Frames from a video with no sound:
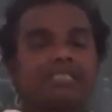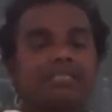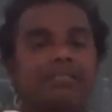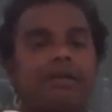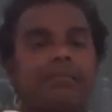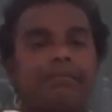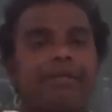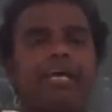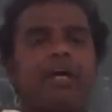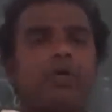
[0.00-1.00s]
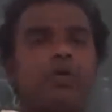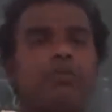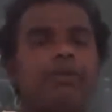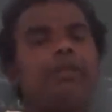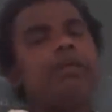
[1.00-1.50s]
Pinna-globin
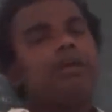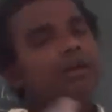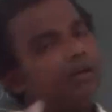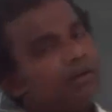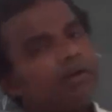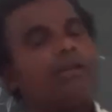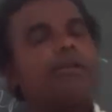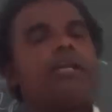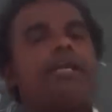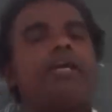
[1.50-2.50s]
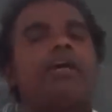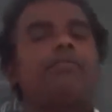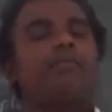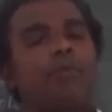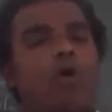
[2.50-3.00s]
red or
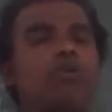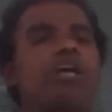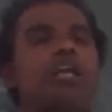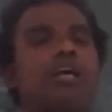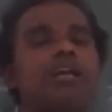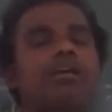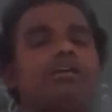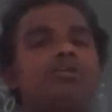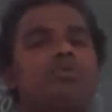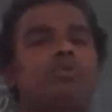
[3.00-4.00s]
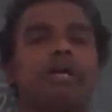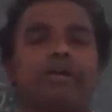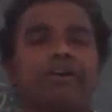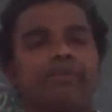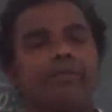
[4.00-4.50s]
brown color, so whatever it may
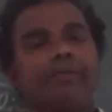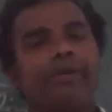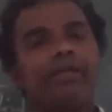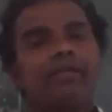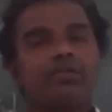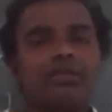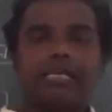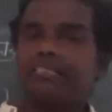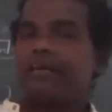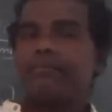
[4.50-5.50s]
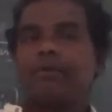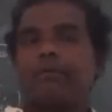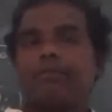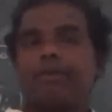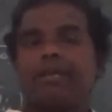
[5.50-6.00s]
be. So example
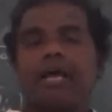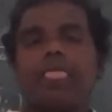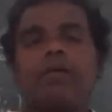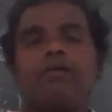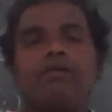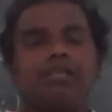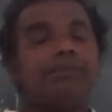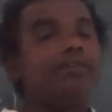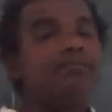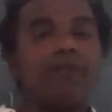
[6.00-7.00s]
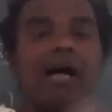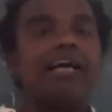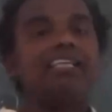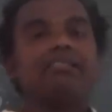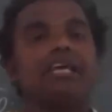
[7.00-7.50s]
pinna, that means manganese
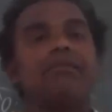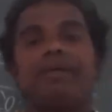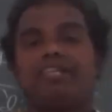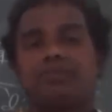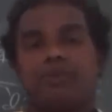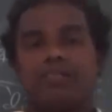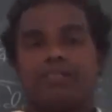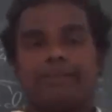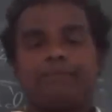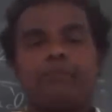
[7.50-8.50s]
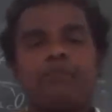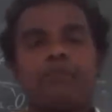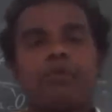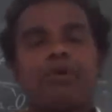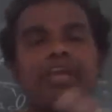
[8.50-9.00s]
element is present. Okay,
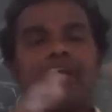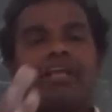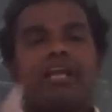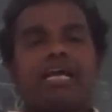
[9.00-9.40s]
and